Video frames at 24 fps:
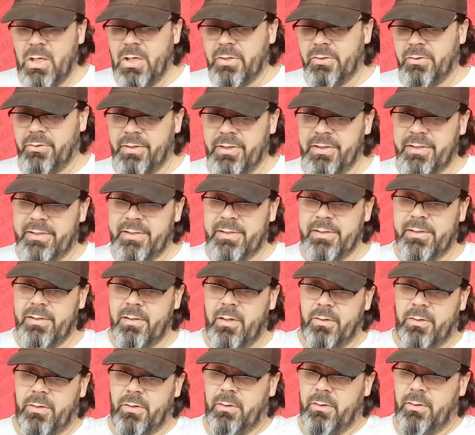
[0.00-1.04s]
So this is
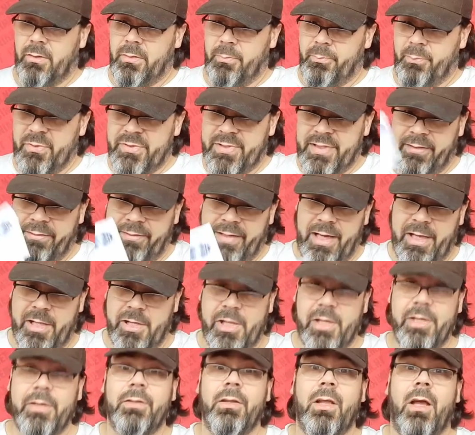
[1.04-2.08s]
the
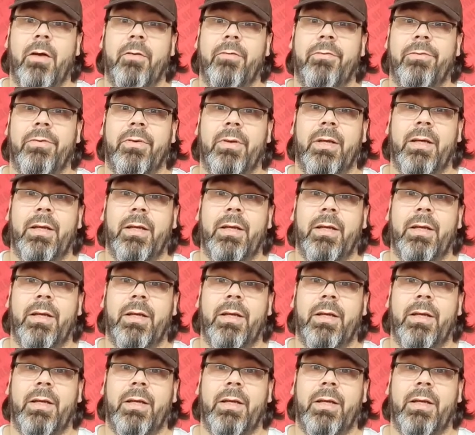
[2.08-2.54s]
presentation of